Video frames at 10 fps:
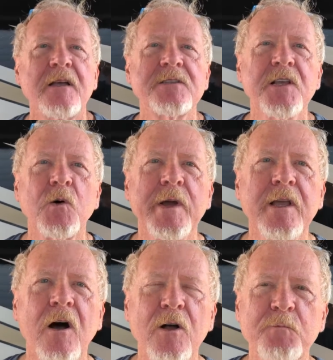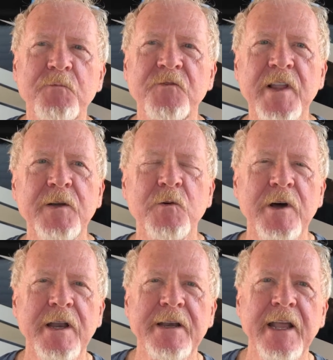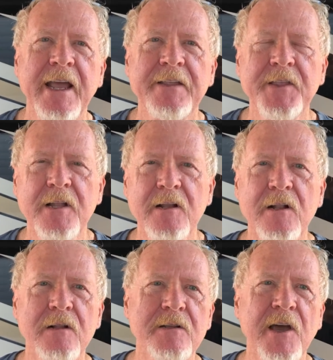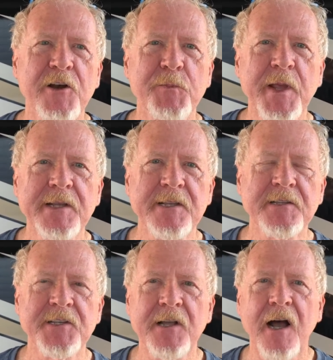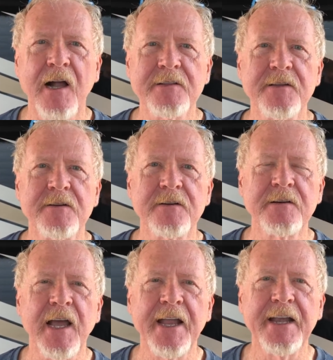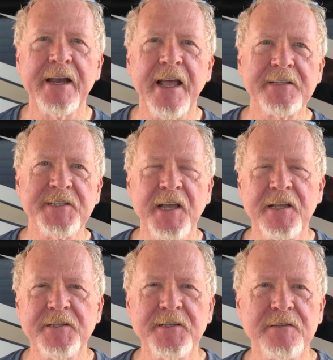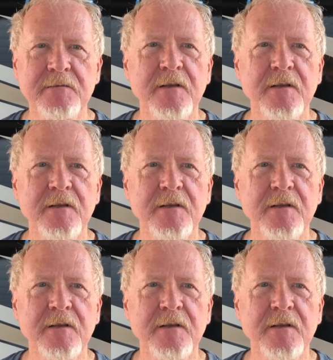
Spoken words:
So we called Fleetwood, and they had the little gutter piece in stock. They're 99 cents.